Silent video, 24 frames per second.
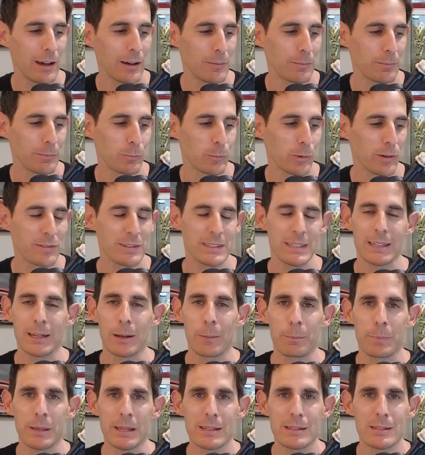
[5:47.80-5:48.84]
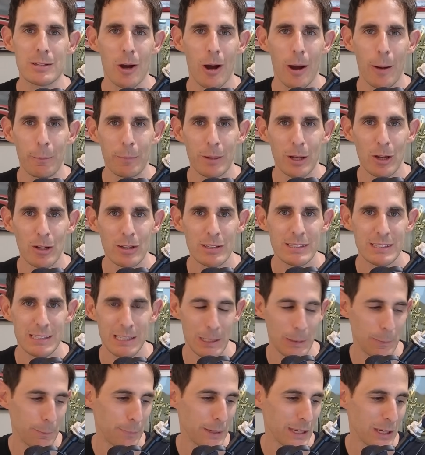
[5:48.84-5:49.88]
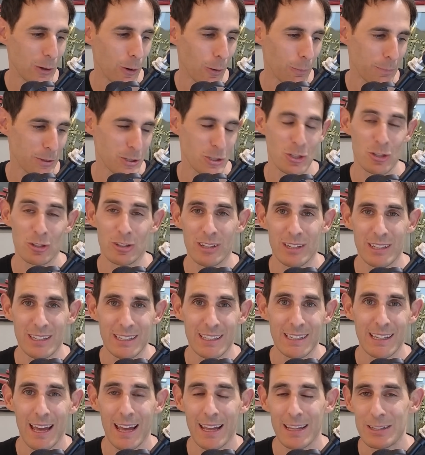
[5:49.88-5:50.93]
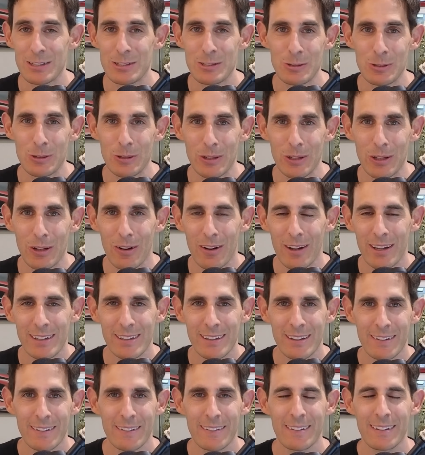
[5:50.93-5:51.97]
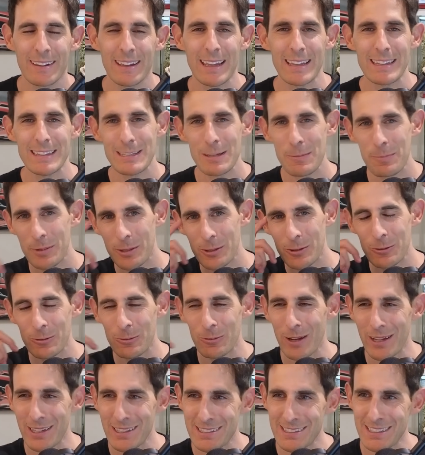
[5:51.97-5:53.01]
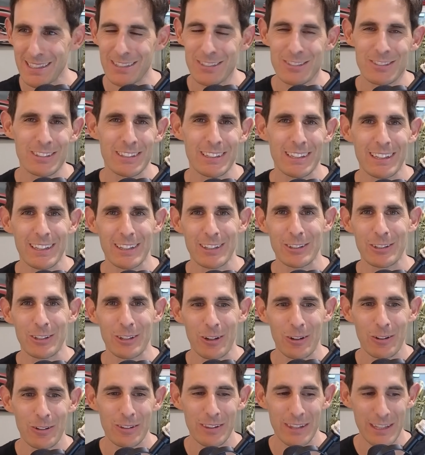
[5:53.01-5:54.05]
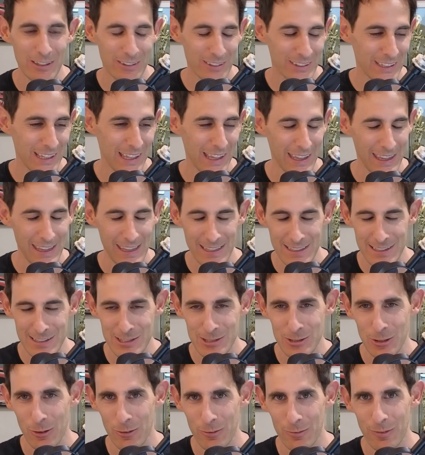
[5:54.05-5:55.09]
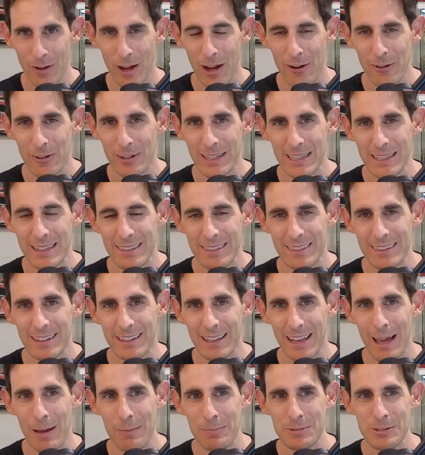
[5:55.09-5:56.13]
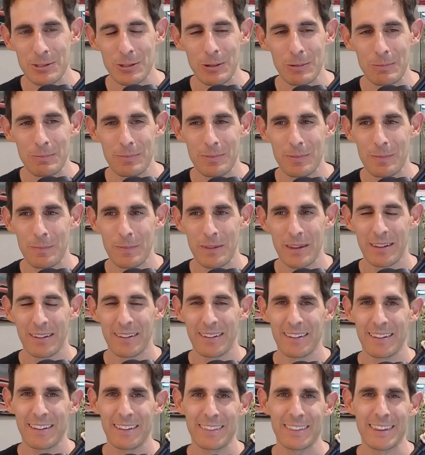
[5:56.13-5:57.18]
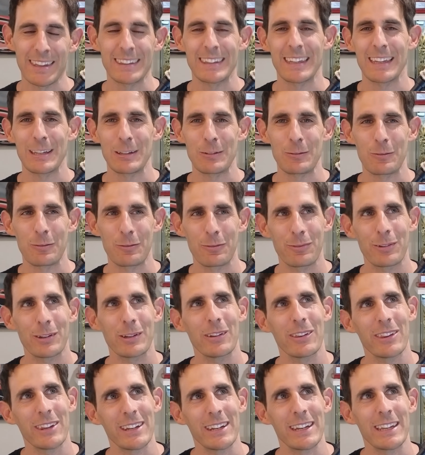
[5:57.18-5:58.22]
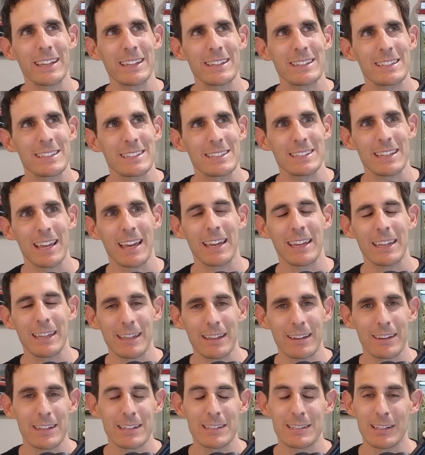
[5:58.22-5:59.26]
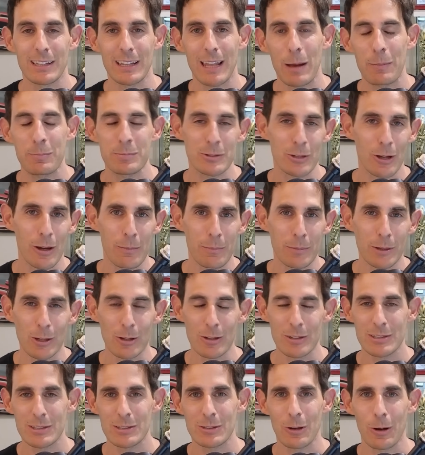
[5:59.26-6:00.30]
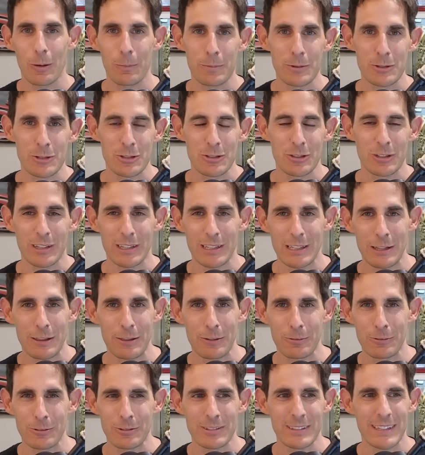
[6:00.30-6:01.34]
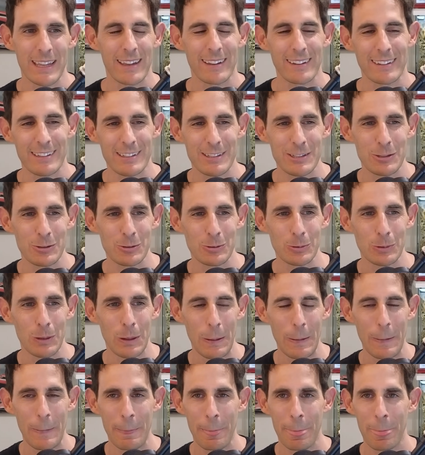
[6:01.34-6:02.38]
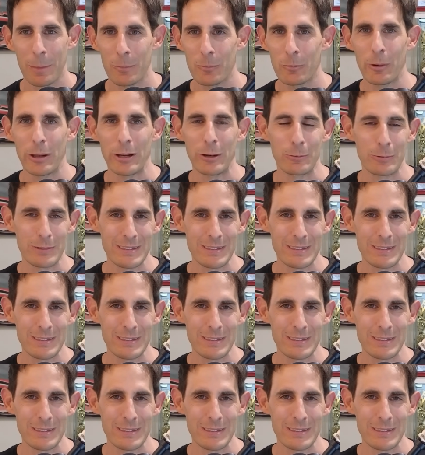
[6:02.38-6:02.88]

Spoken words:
we've seen a big time loss and big opportunity at turn 9. And typical race engineer, you know, they got their head so far in the laptop that they feel the need to say there's a lap time loss opportunity through Degner 2 when it was